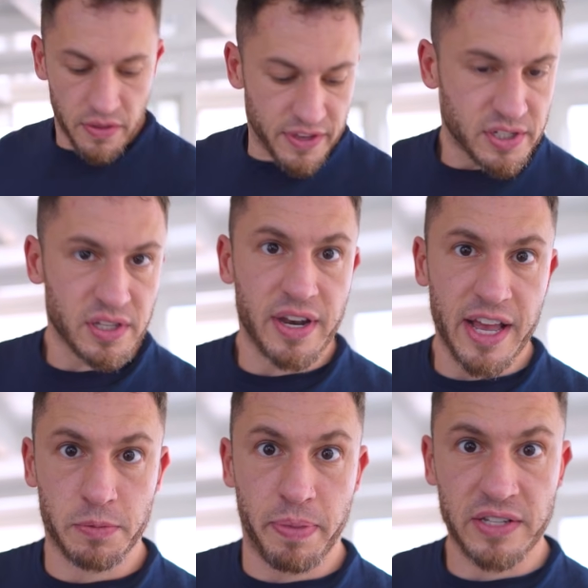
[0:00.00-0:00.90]
this is the
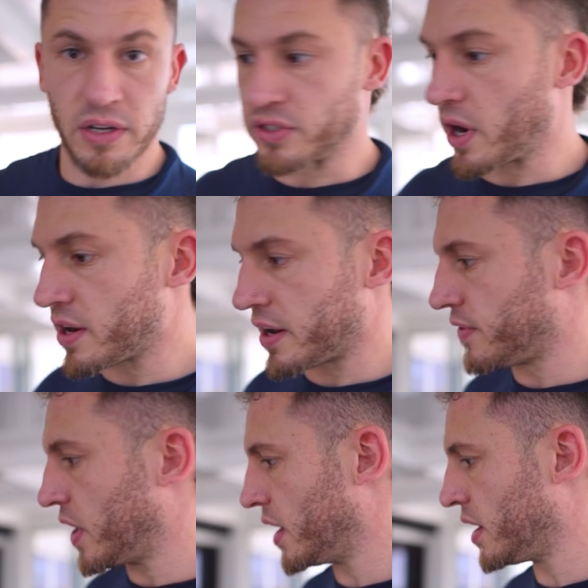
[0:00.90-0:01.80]
next best alternative.
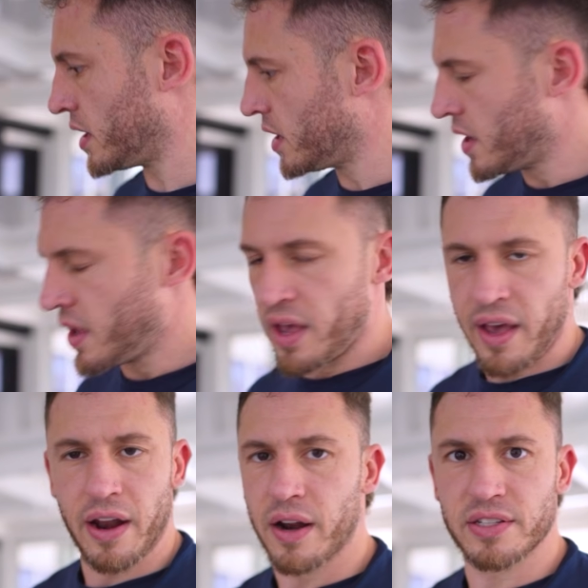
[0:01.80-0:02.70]

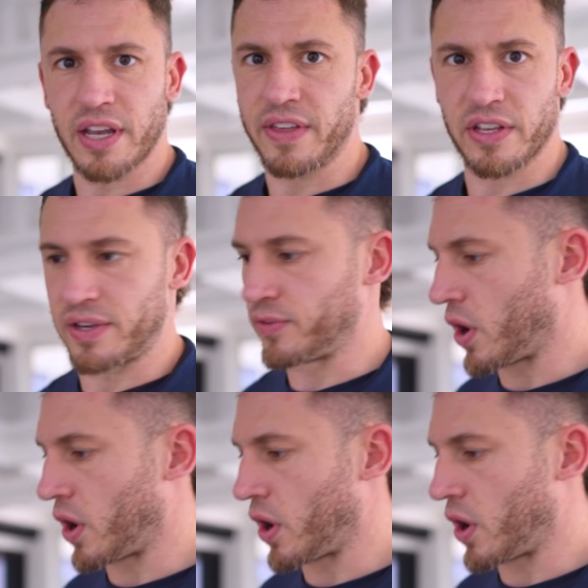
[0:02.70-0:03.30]
And honestly, I think it's even